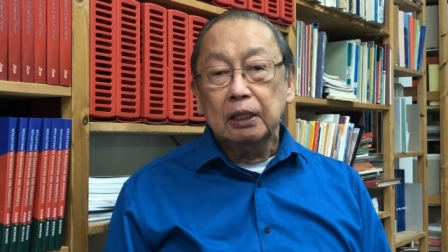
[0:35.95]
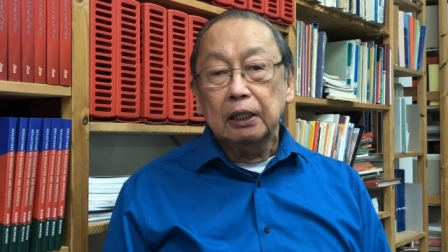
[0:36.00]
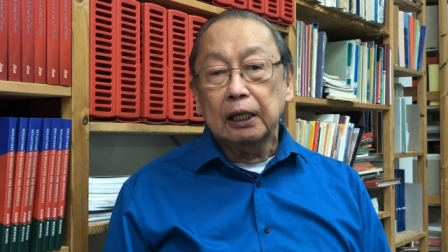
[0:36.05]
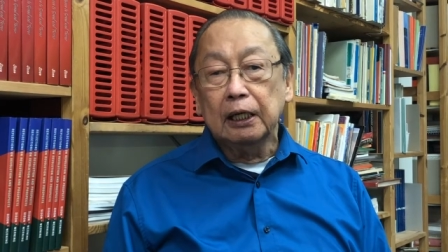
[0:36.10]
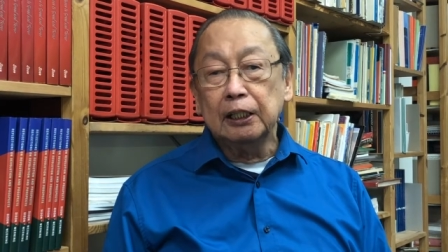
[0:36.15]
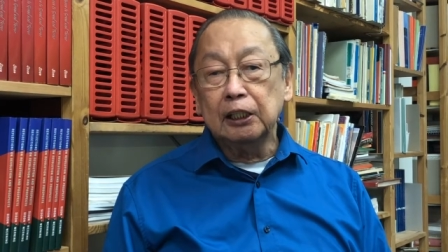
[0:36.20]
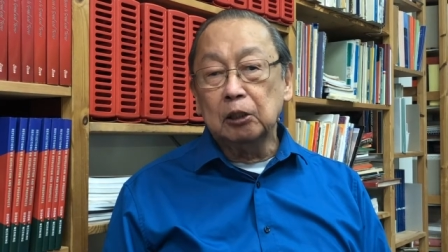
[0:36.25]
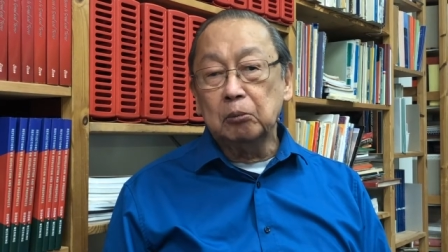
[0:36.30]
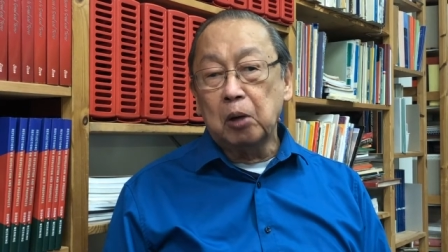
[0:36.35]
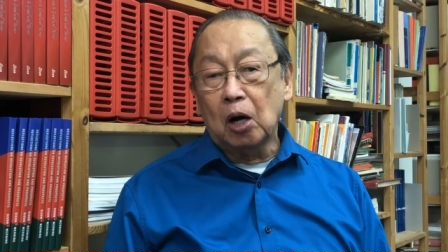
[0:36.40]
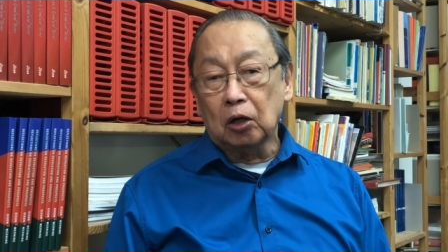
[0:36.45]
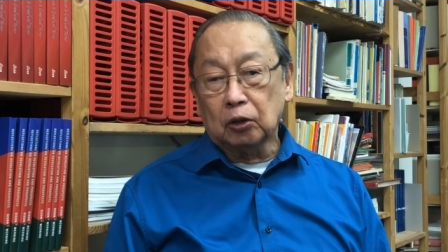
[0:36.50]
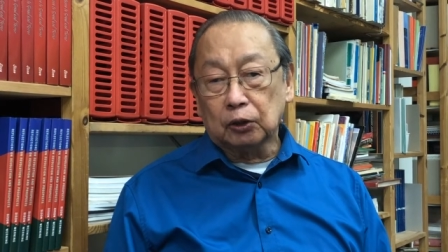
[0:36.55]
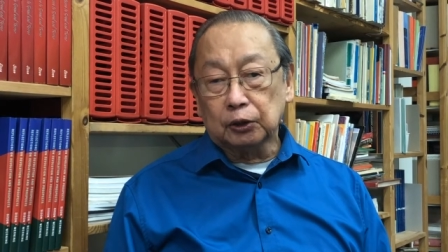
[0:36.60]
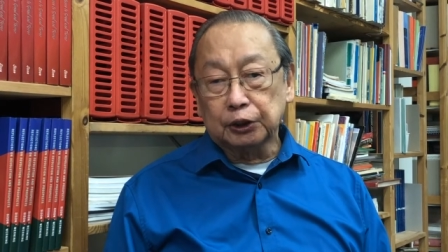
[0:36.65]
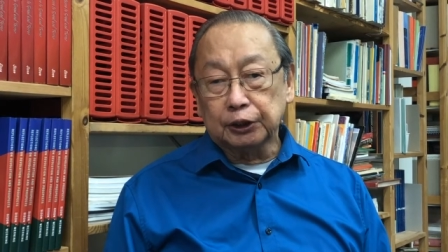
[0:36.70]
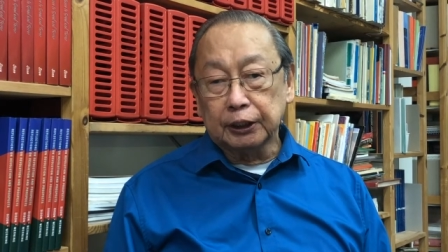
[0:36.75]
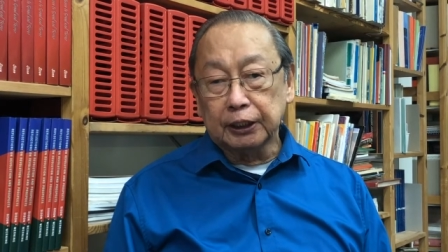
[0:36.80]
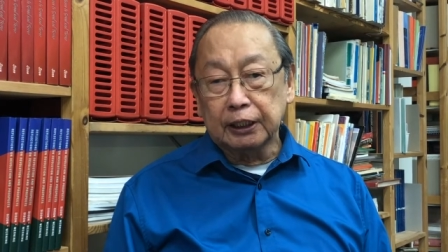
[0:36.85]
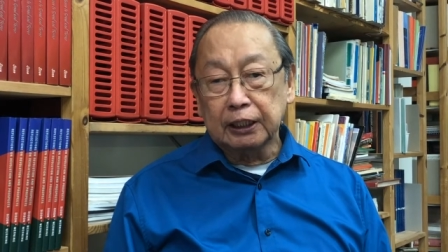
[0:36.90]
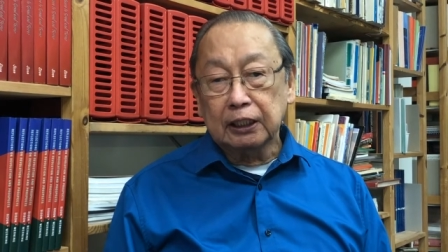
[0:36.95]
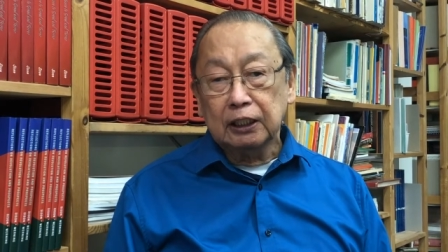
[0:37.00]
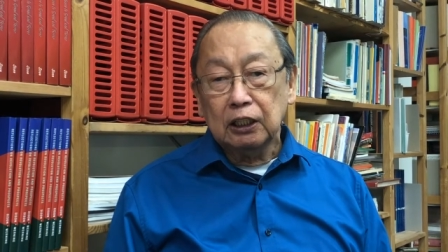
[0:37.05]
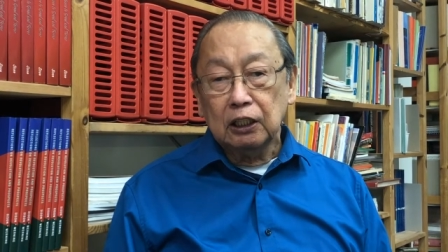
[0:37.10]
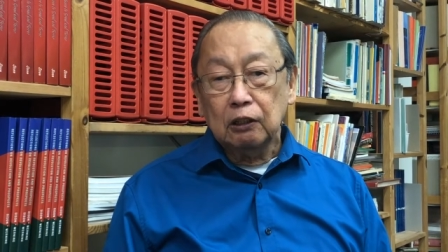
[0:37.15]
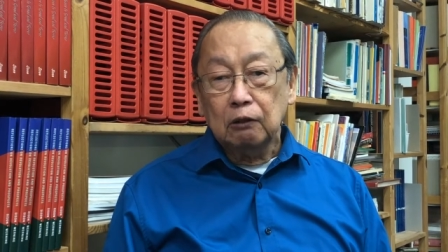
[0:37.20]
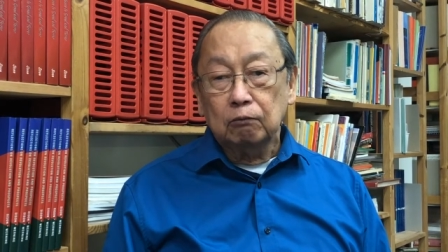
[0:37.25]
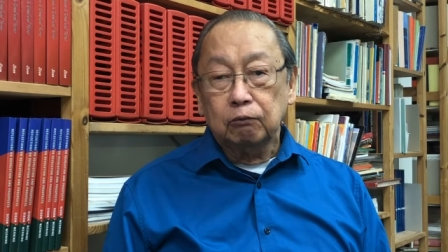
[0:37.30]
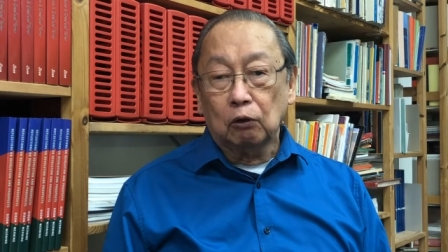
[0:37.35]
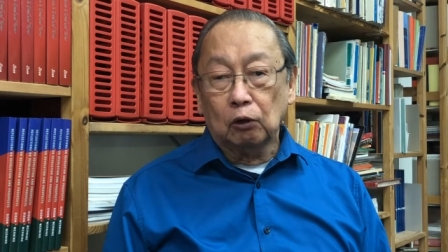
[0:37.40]
and democracy
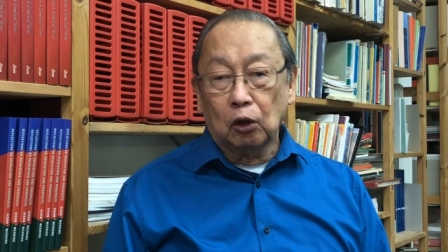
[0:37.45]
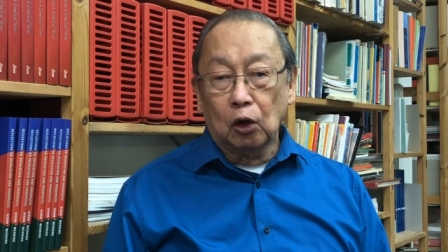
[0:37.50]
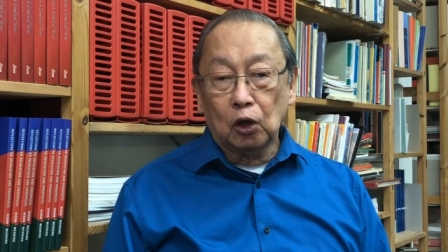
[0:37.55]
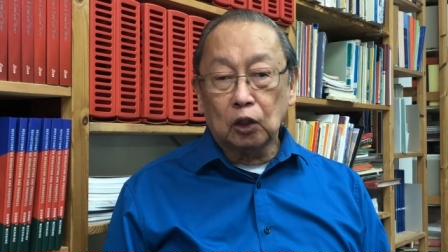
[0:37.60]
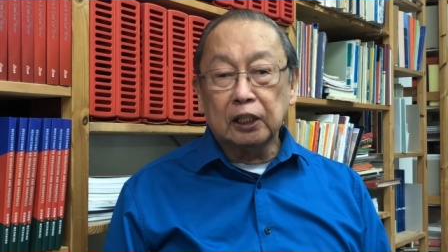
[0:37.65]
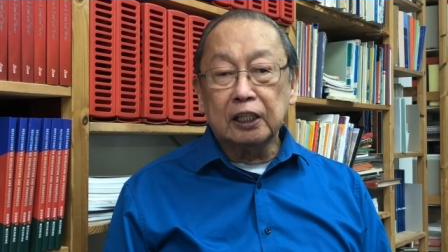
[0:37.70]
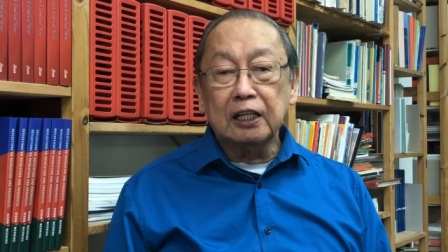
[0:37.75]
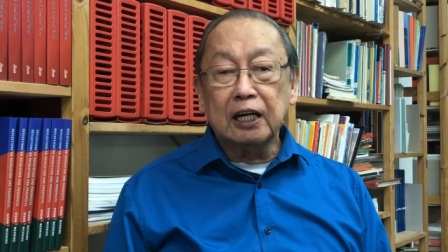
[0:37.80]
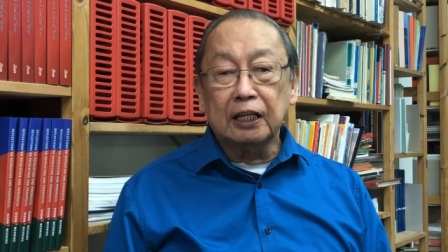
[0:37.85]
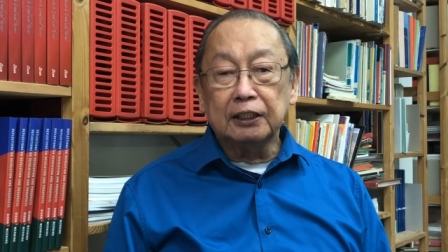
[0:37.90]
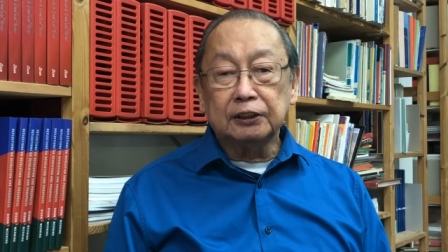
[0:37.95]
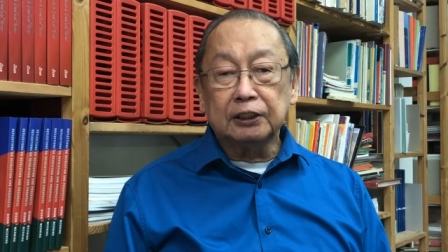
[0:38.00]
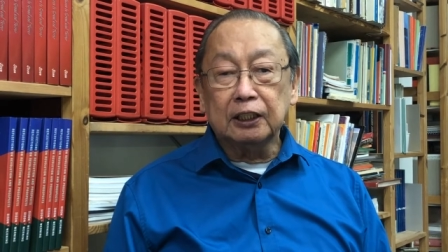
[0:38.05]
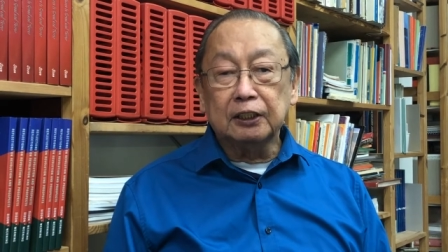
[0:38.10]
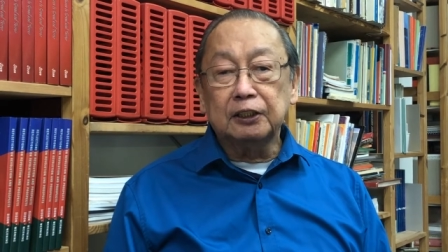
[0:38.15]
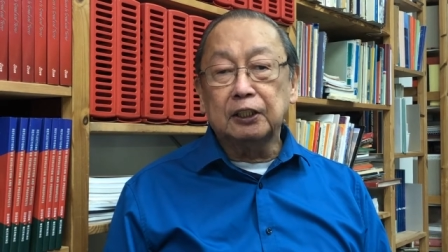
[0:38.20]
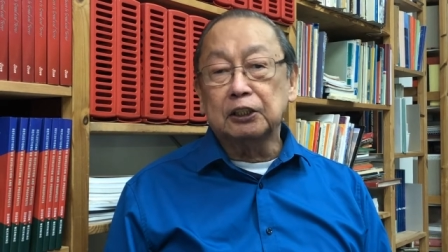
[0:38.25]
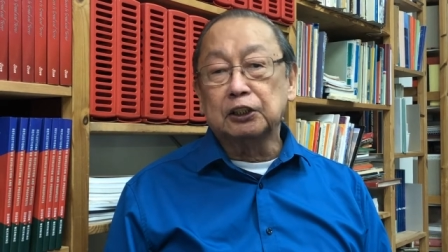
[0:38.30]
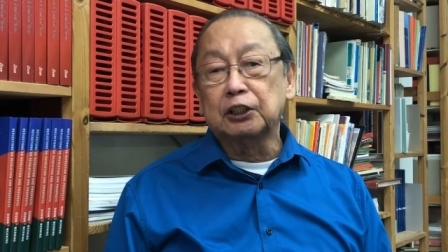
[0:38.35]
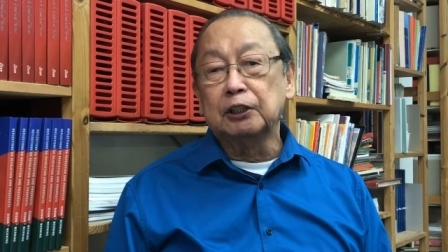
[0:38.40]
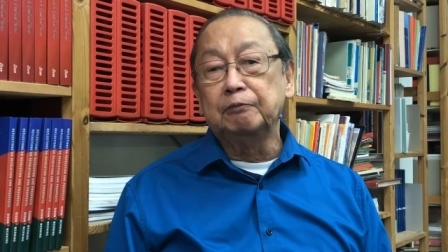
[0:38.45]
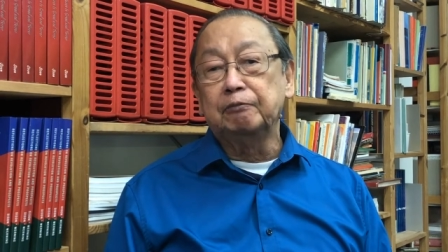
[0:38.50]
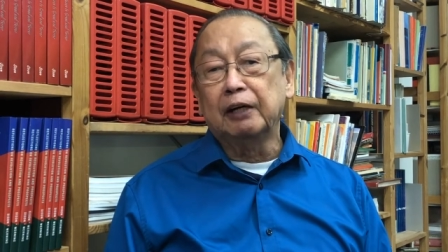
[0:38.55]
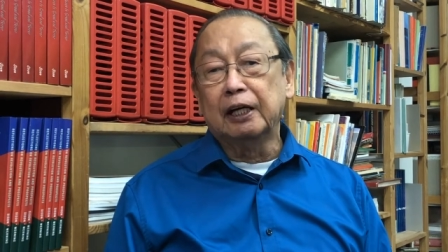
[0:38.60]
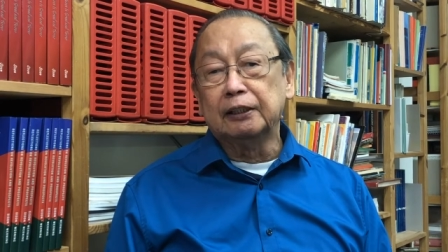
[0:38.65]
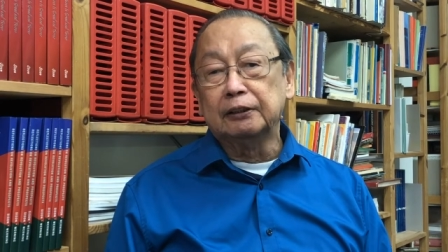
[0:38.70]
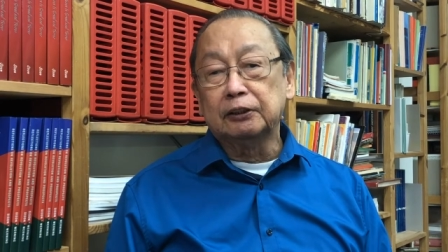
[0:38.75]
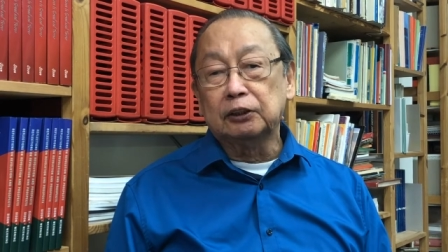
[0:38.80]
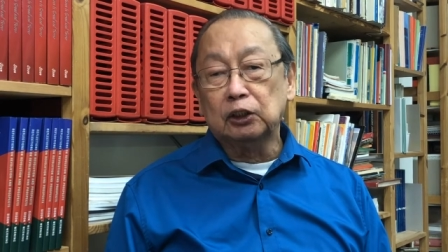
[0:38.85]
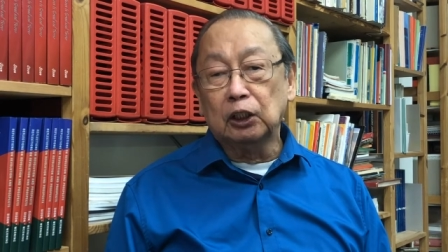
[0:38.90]
for organizing this
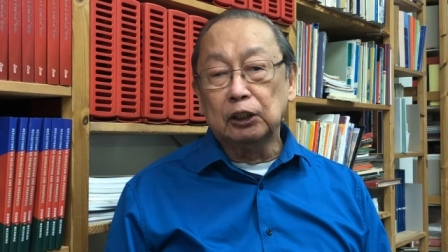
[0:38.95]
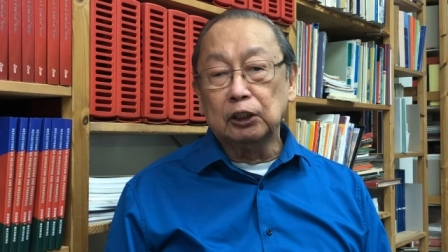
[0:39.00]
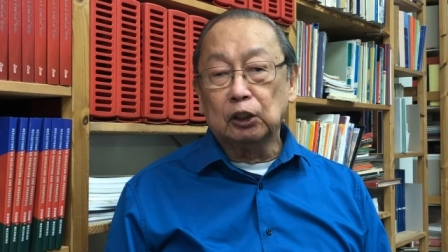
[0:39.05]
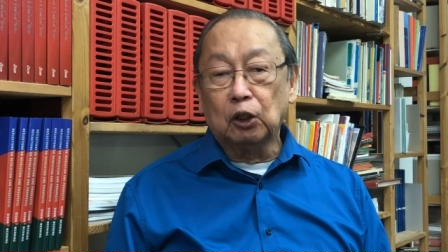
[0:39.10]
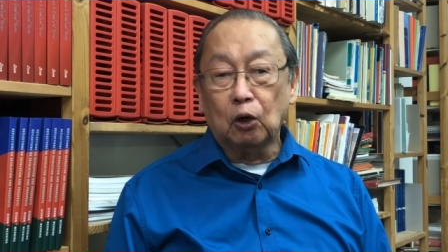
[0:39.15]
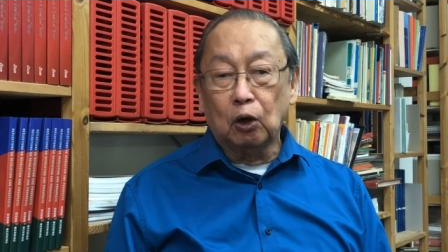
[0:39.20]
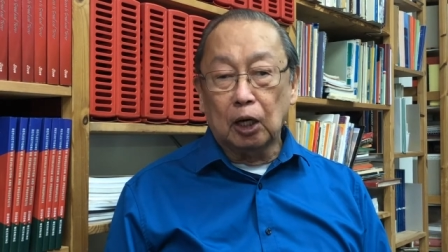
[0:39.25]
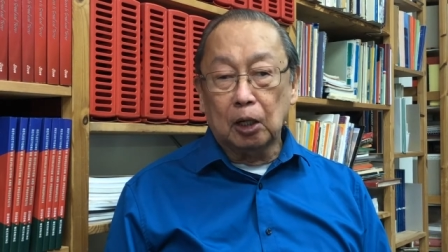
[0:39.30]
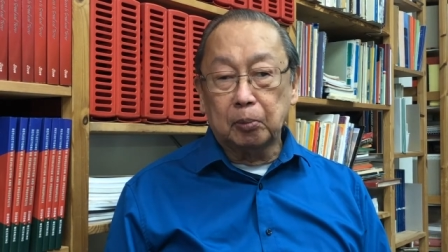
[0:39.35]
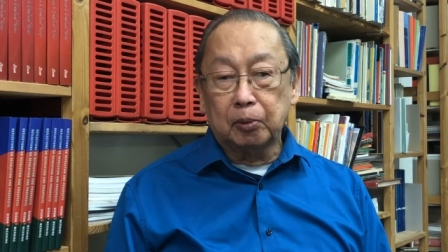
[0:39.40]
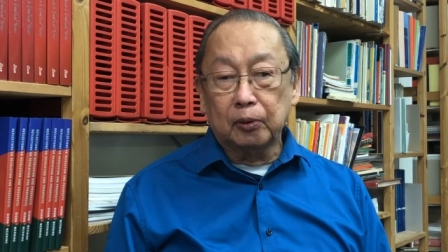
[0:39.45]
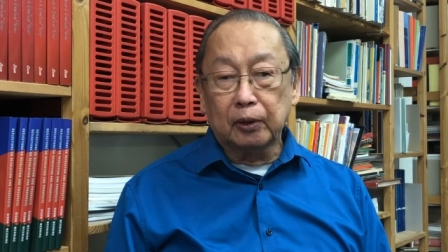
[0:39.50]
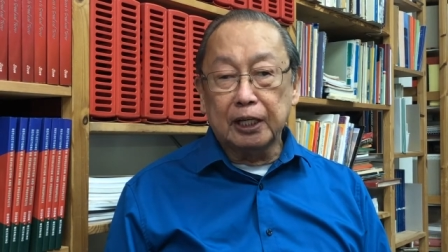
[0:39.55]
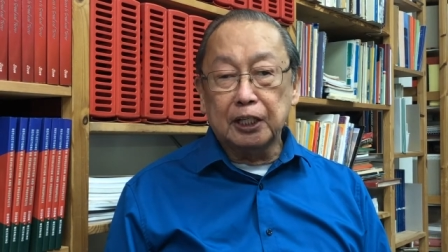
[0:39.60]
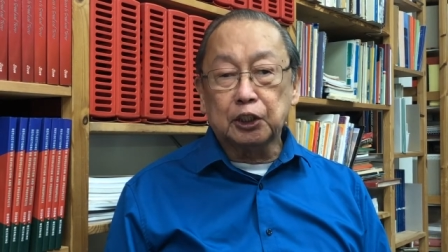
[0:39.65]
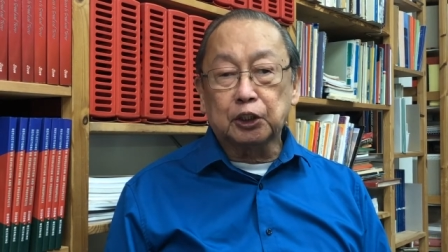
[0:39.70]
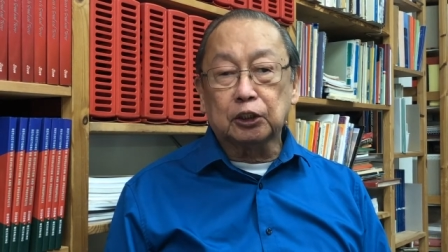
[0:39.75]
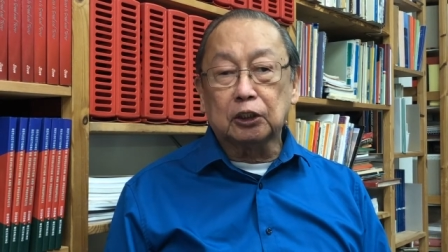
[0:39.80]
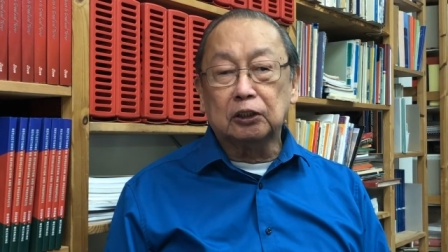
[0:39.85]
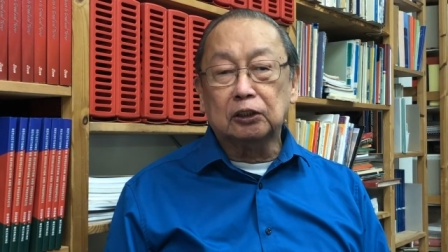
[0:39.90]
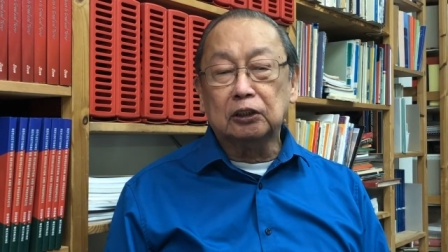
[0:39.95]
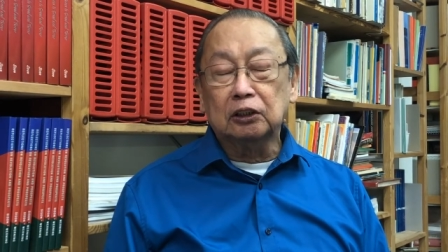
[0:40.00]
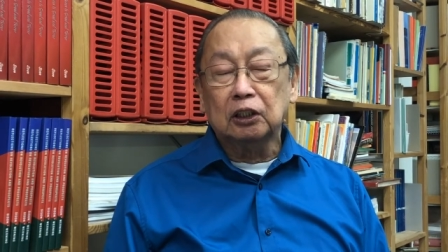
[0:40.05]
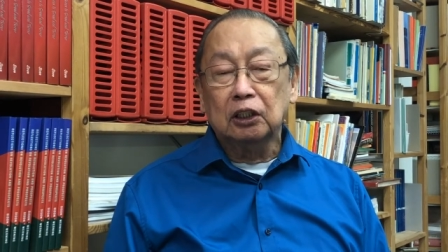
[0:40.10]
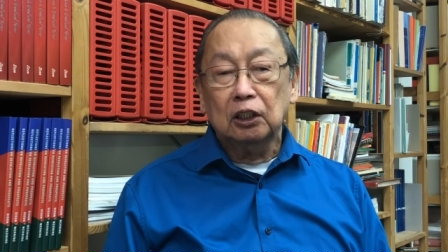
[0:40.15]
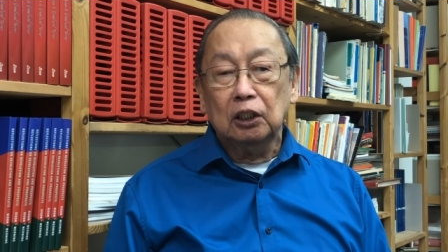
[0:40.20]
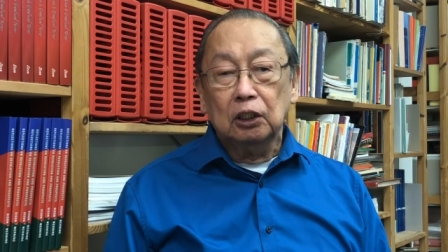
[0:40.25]
event in collaboration